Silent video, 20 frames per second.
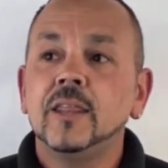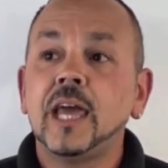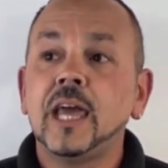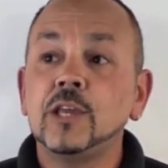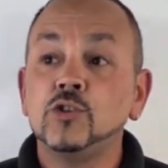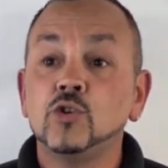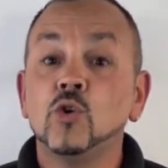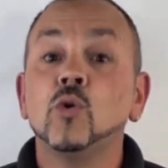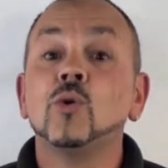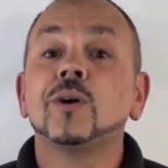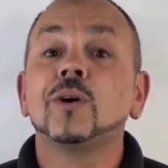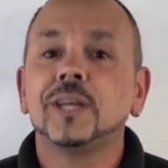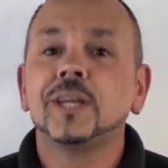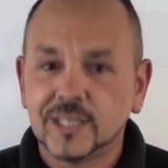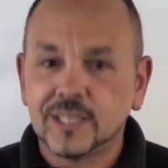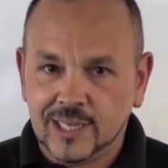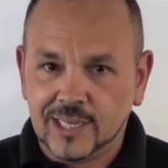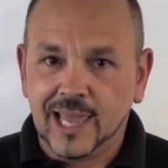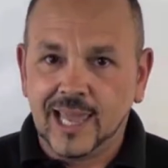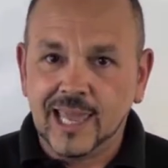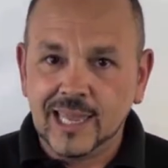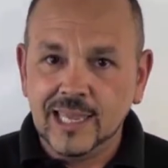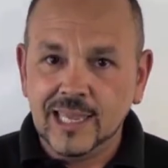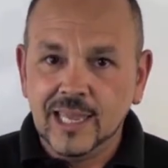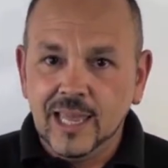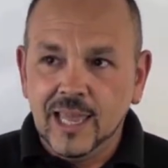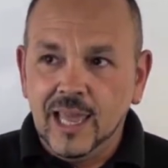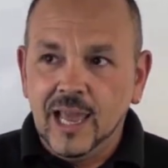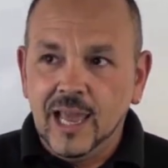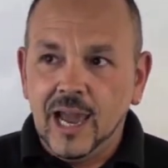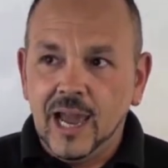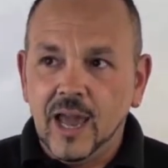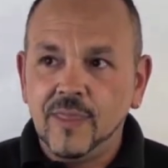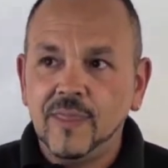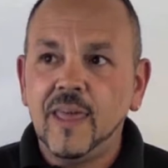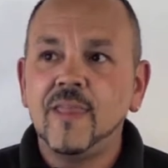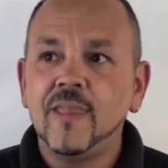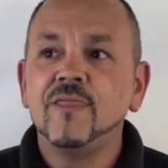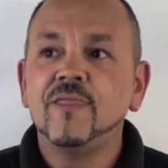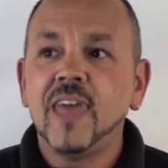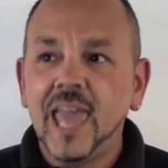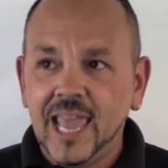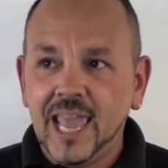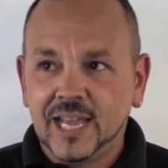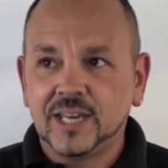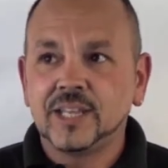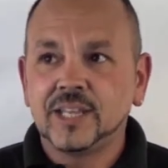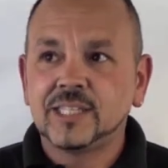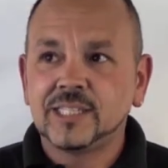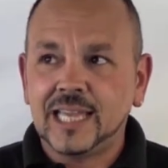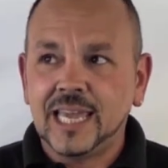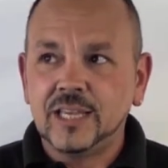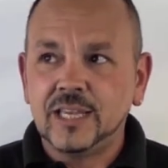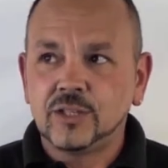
you're going to say and then they're going to say.